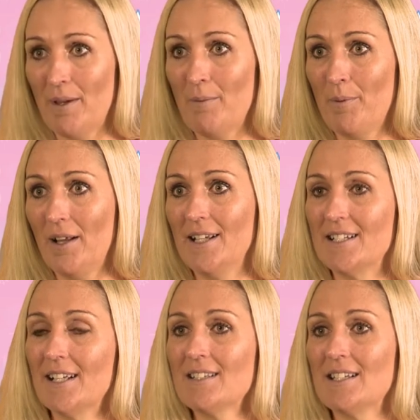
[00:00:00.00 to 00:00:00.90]
baby ballet
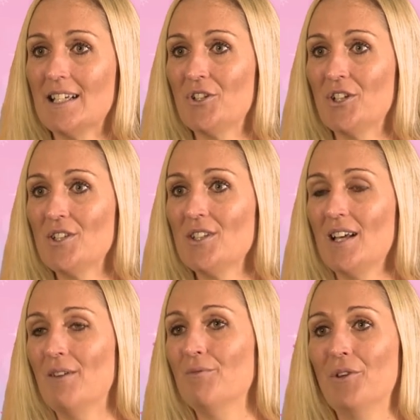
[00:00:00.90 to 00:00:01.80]
dance teachers
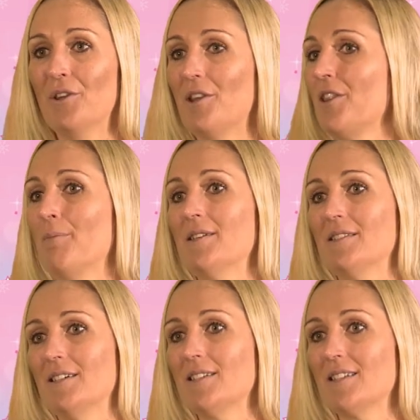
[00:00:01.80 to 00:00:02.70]
and run the
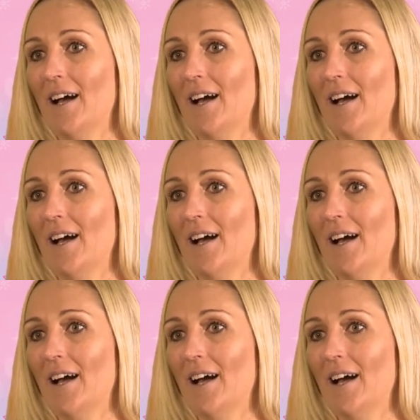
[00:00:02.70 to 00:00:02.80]
business